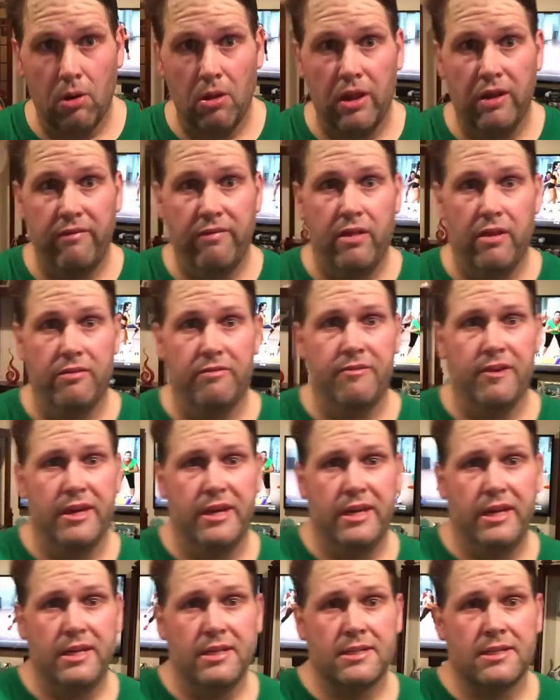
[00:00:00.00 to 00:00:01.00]
level of
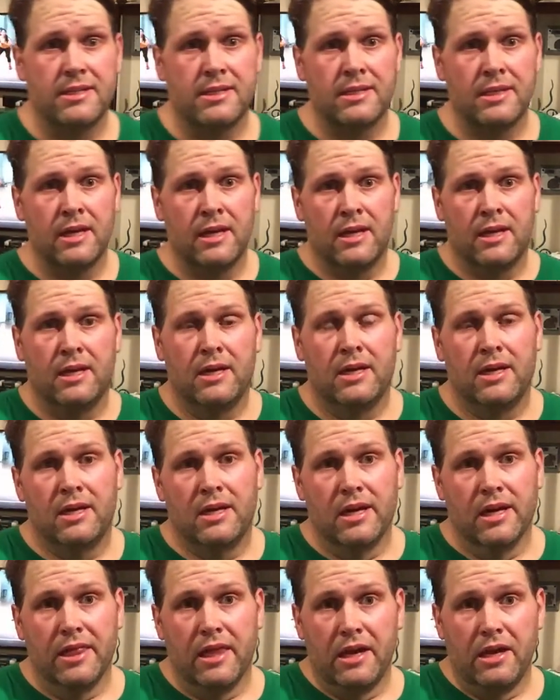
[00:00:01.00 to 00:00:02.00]
fitness,
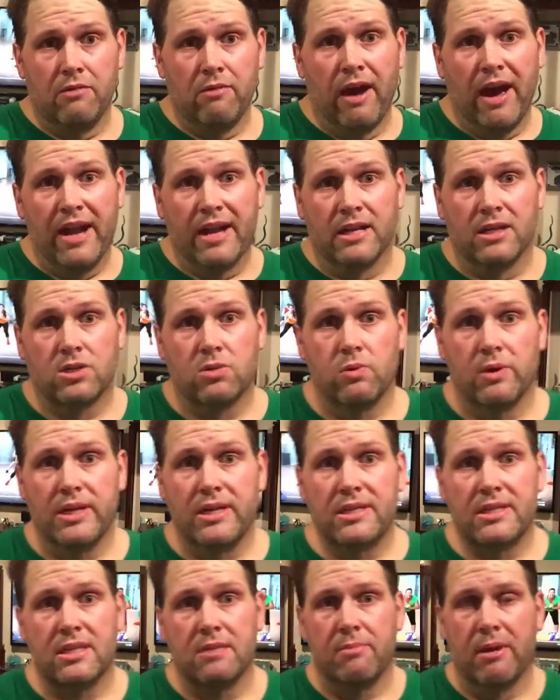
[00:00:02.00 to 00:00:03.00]
and then you add in
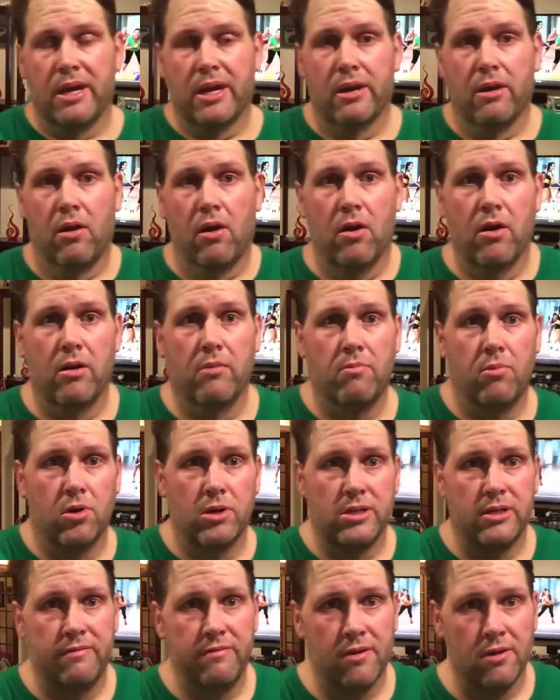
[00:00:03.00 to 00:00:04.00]
tweaks to make it harder, more
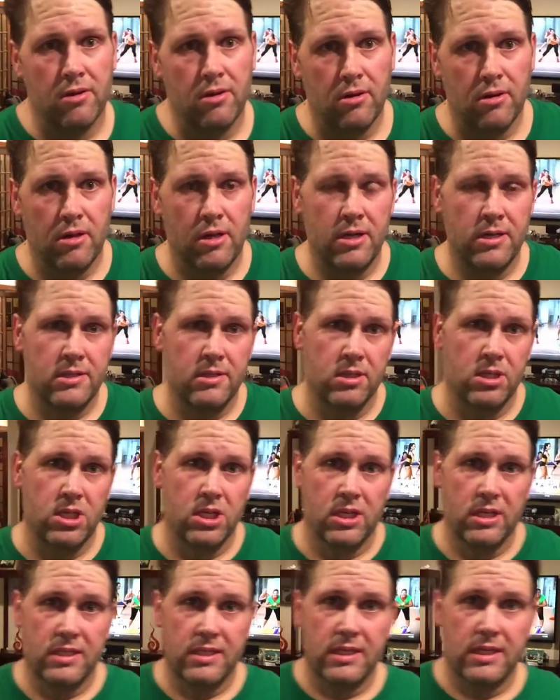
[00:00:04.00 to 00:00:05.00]
difficult. So as you
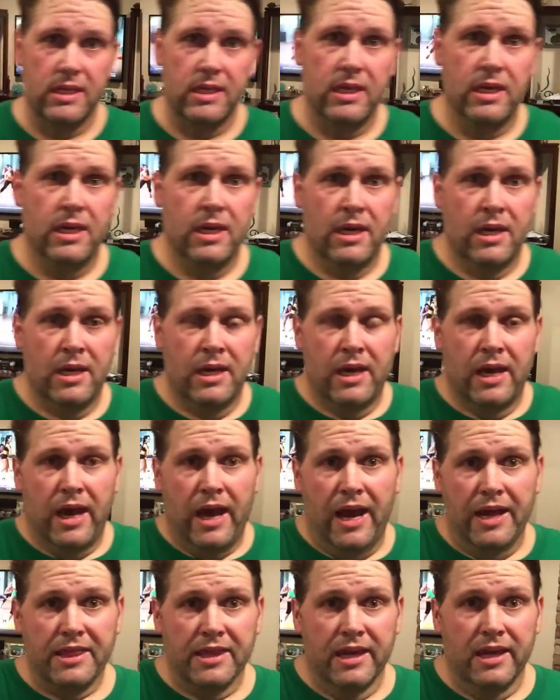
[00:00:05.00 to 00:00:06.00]
can see,
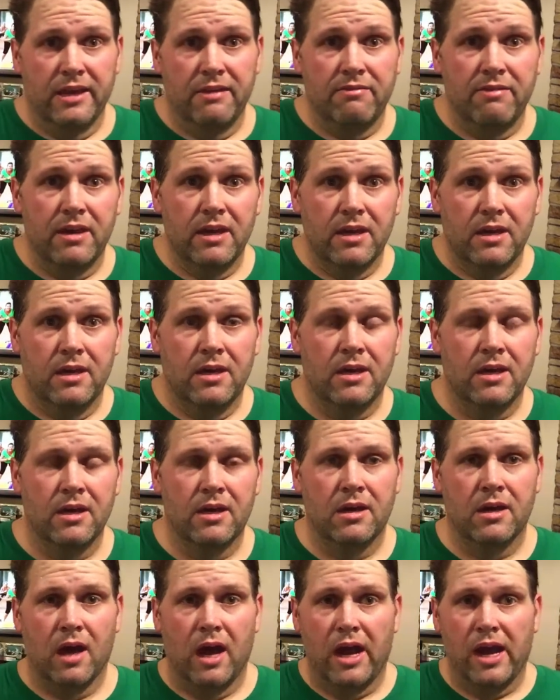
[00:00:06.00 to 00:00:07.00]
at the end of it,
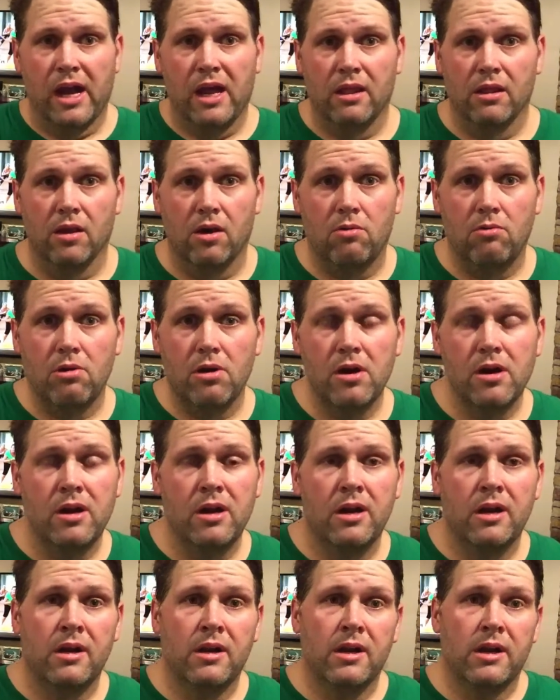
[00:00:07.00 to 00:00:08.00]
I got lower,
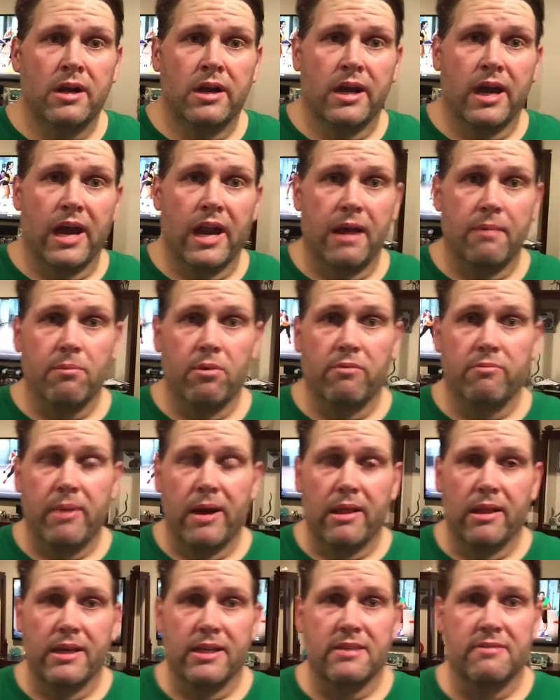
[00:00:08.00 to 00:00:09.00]
and I moved
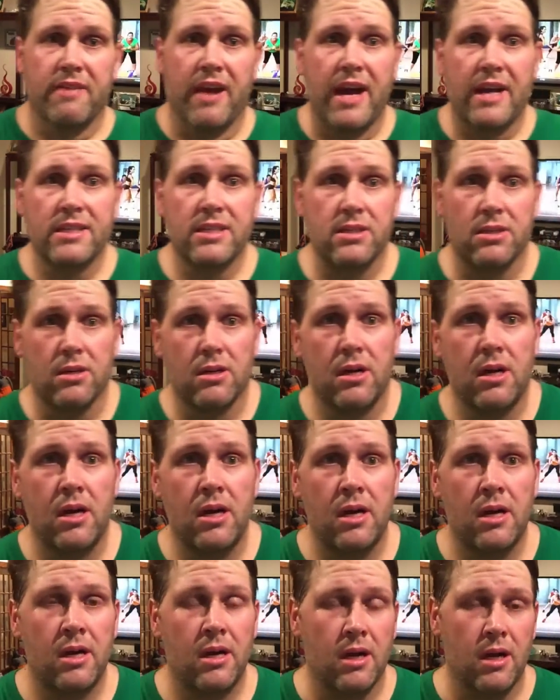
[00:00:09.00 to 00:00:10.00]
my legs faster.
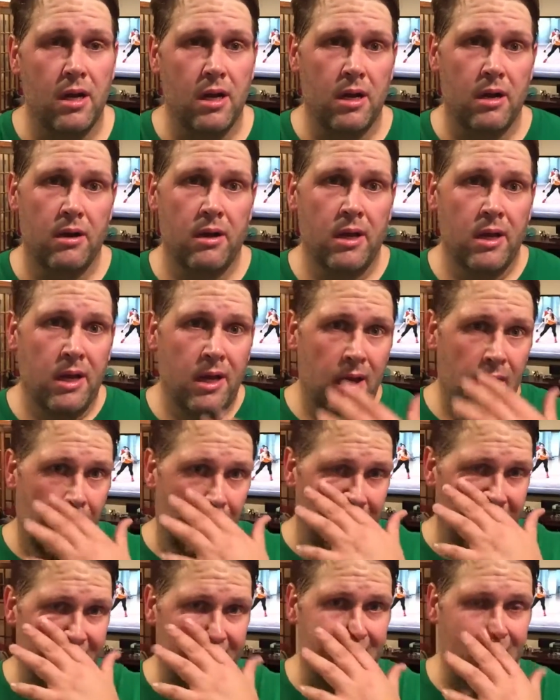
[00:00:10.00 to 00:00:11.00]

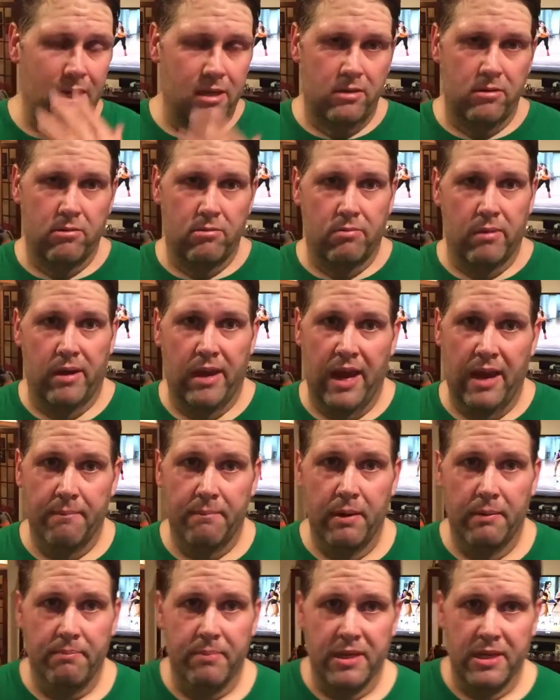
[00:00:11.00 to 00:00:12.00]
And that's how you
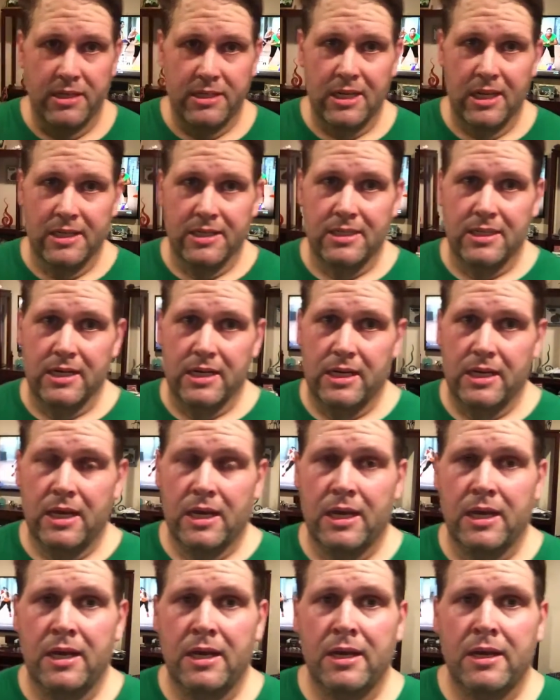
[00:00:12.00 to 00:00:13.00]
amp up the intensity
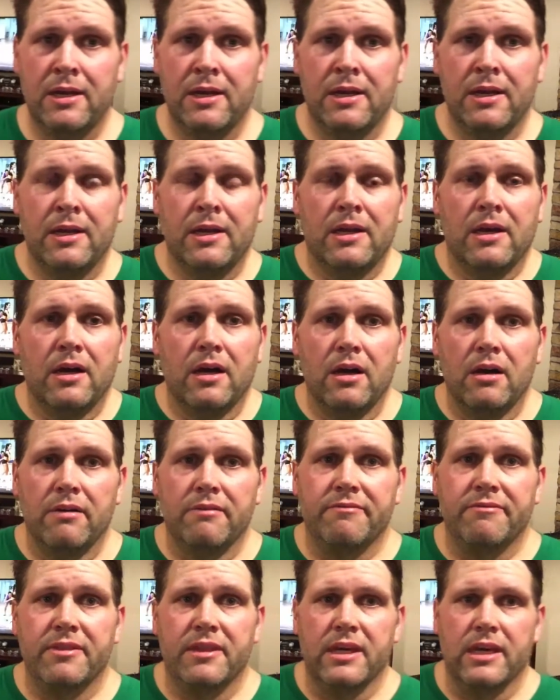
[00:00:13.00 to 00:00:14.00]

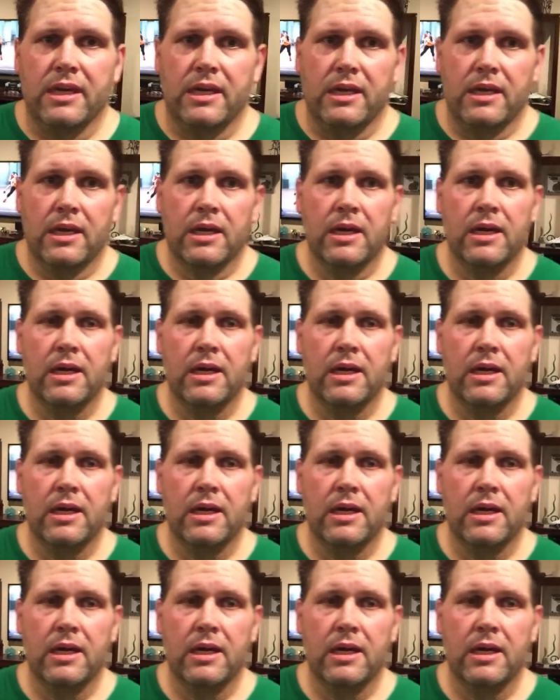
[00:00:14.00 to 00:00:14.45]
of the